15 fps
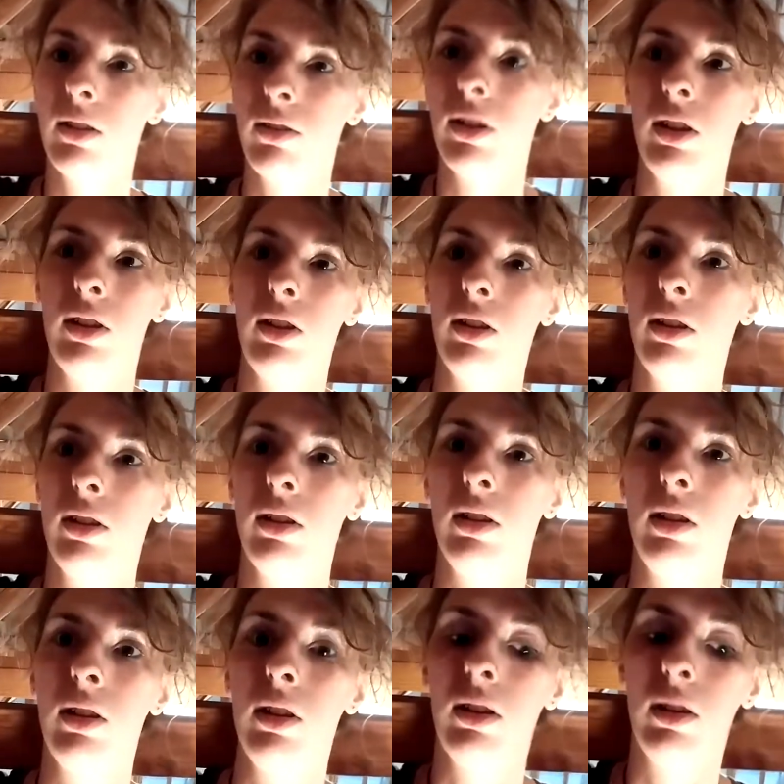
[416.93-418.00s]
even
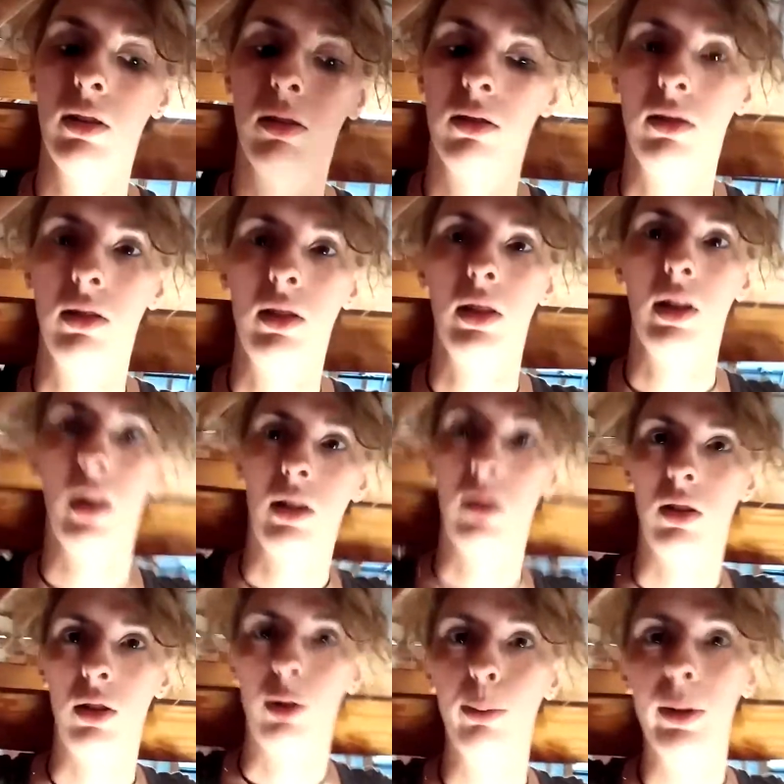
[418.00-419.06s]

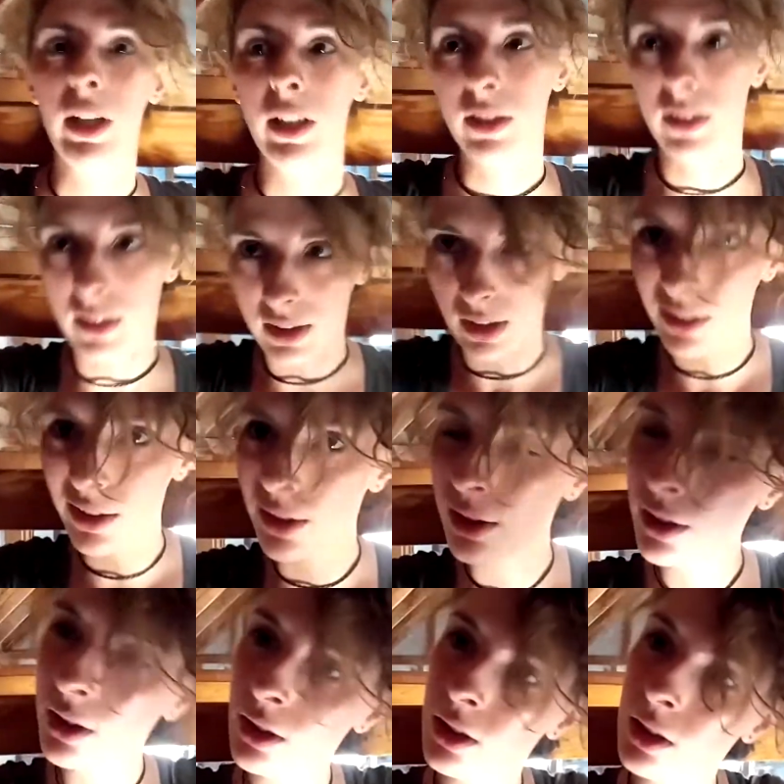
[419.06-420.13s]
a little bit. So